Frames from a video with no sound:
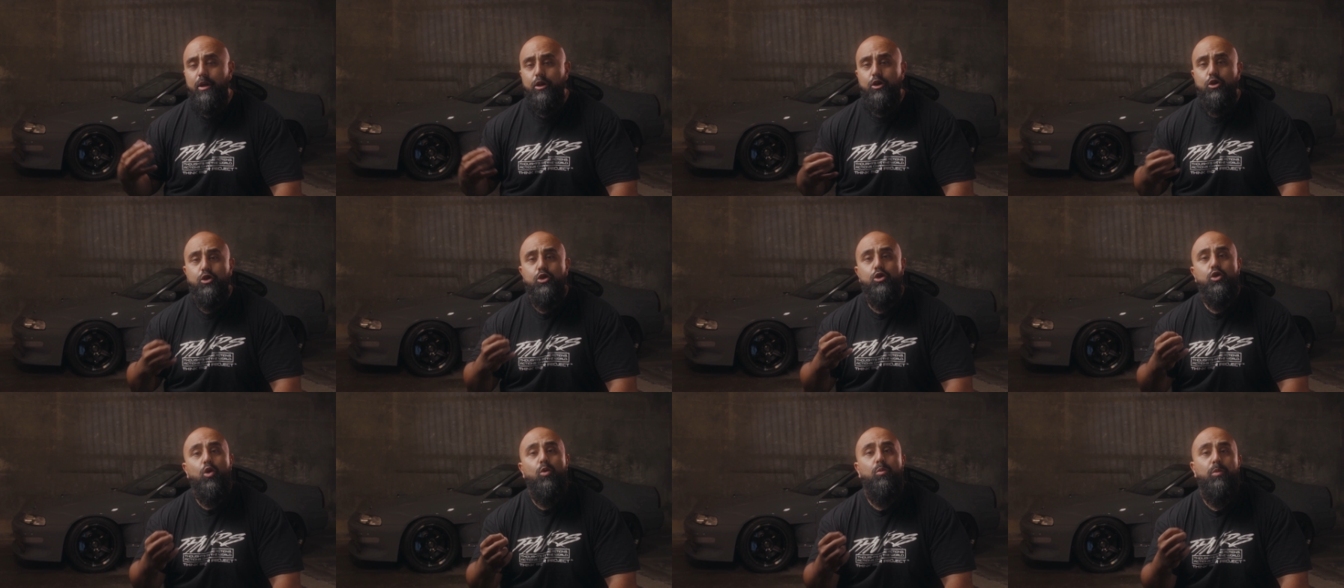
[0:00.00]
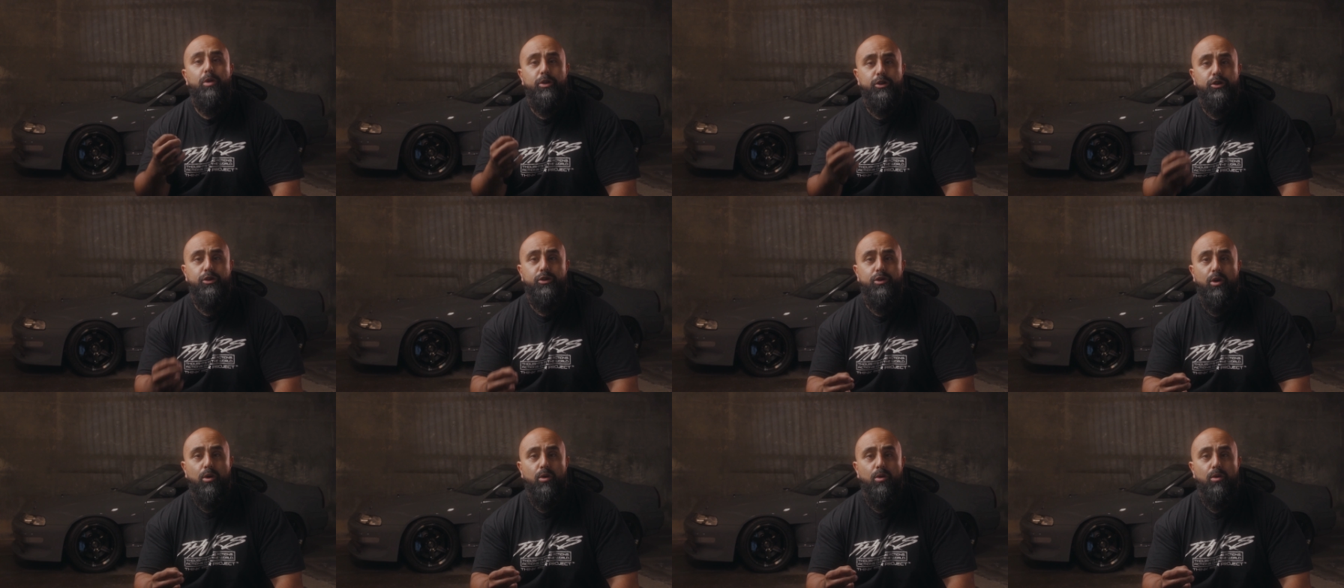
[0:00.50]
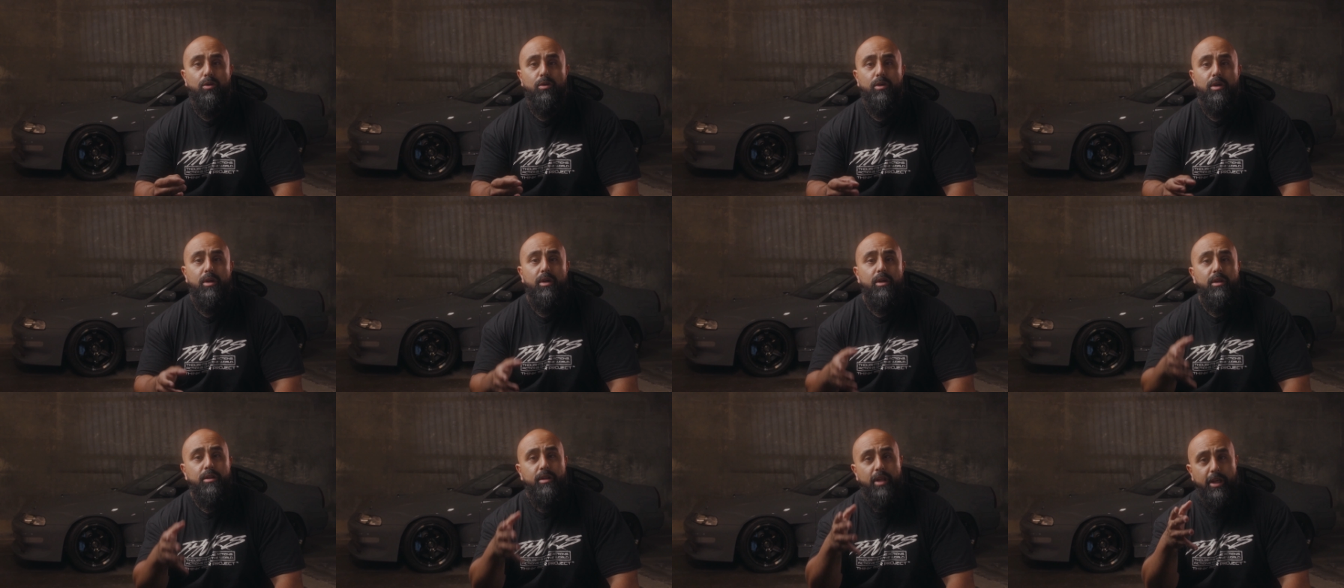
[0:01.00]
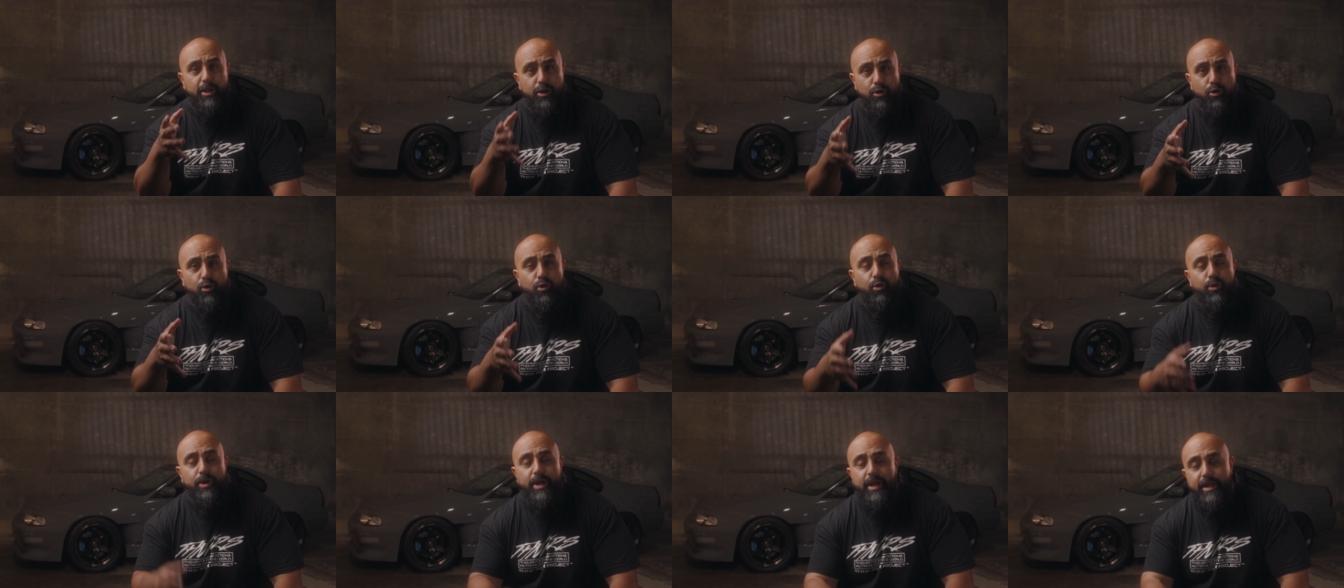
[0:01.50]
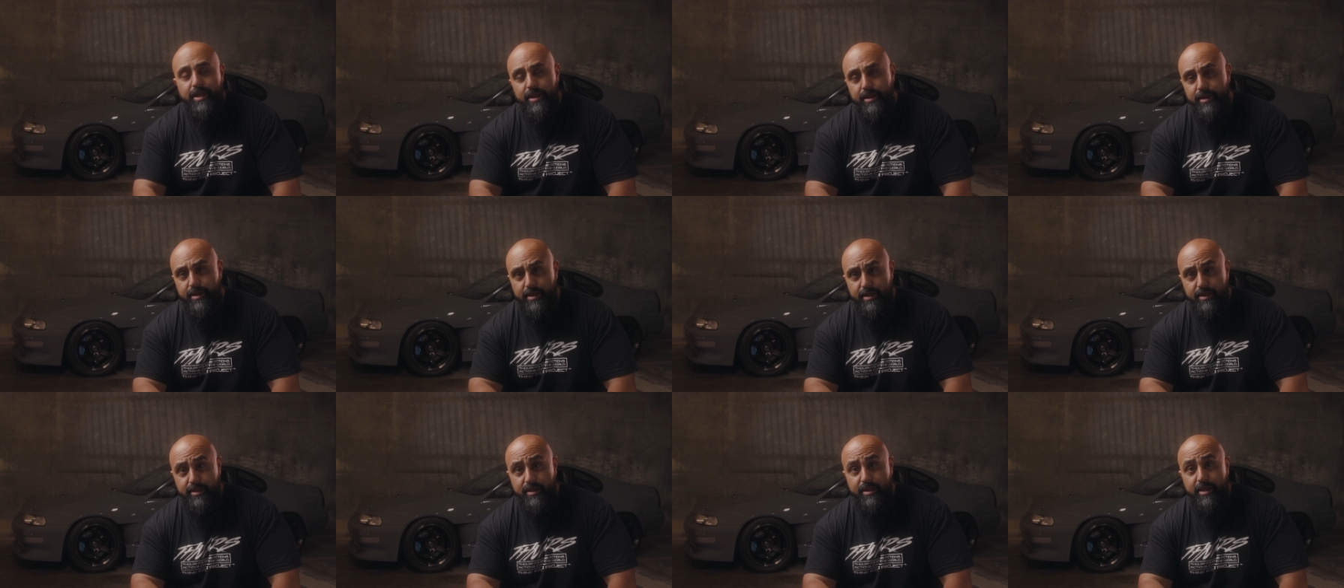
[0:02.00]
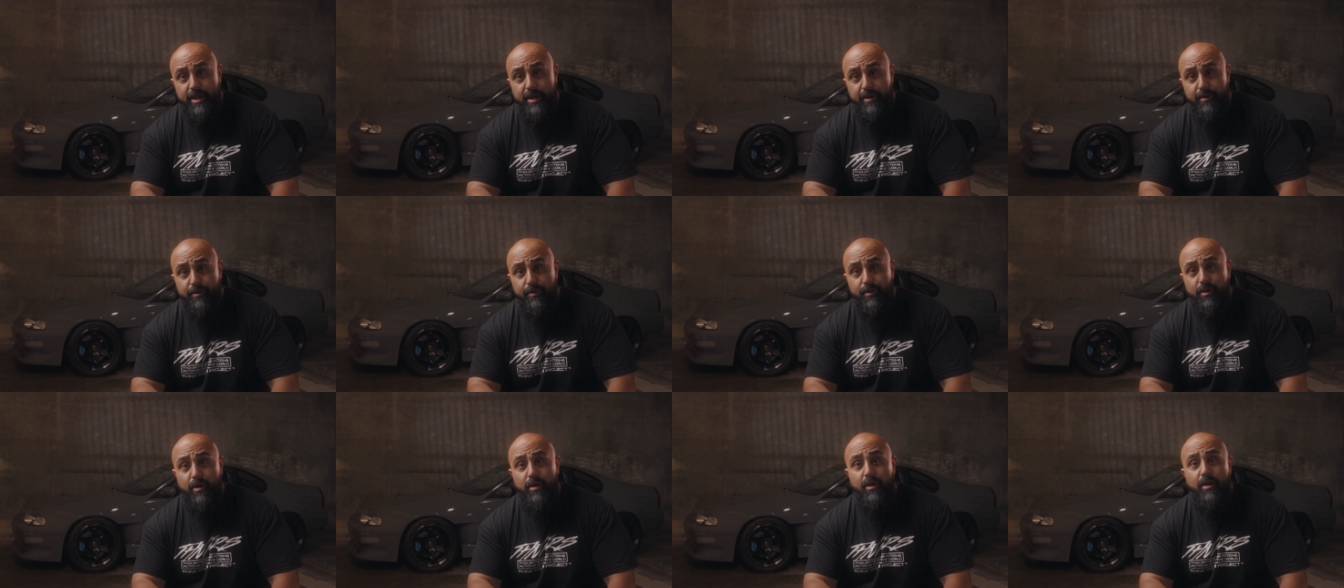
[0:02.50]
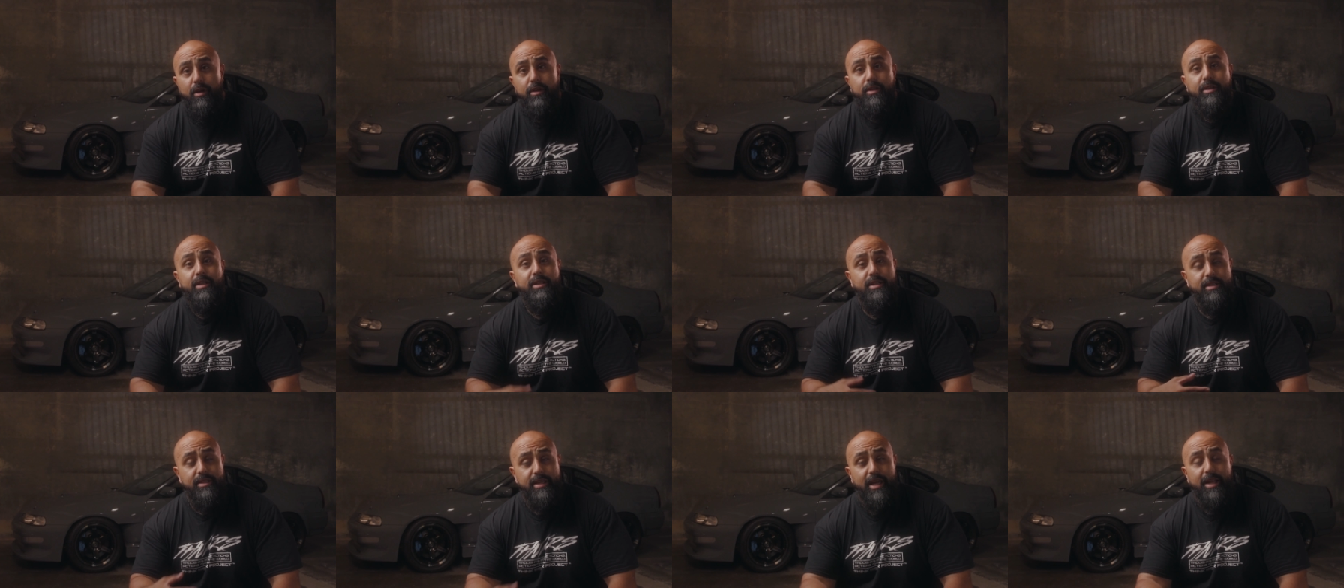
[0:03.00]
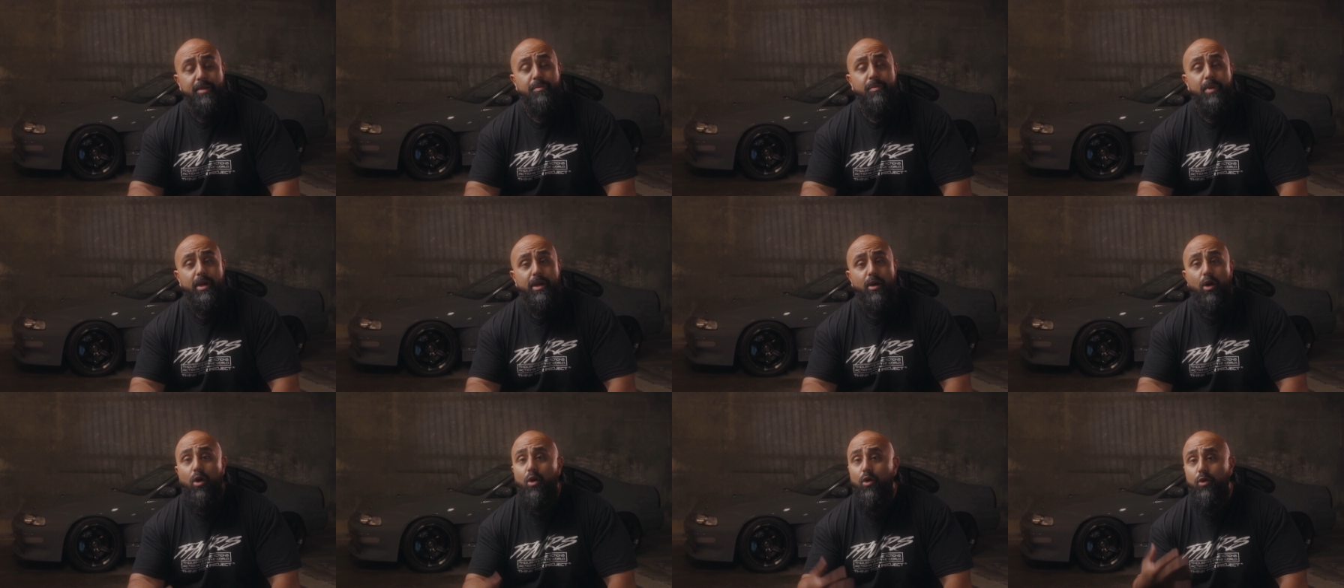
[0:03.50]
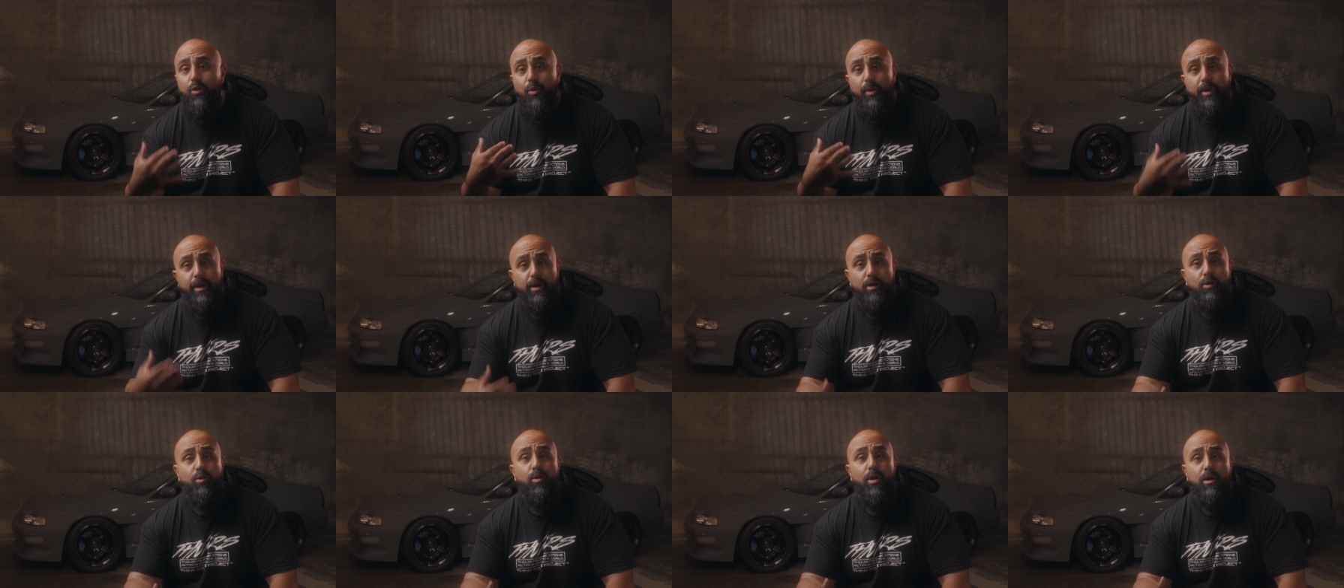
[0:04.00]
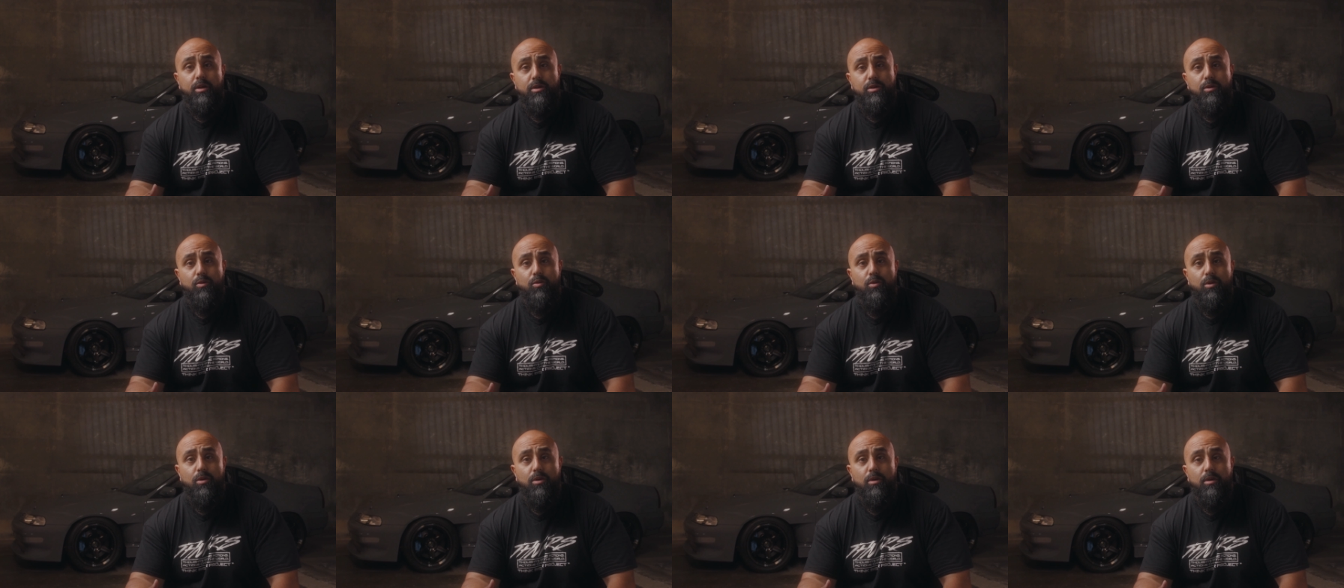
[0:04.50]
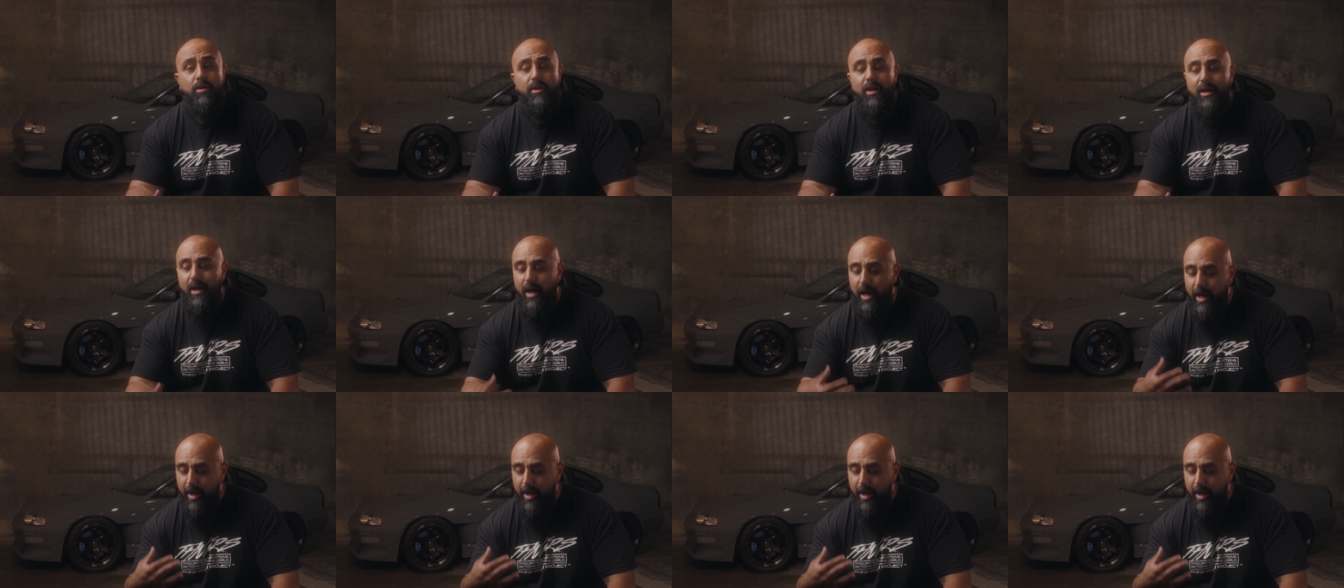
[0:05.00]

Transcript: so much so that you created this gift to send me all the way across the world.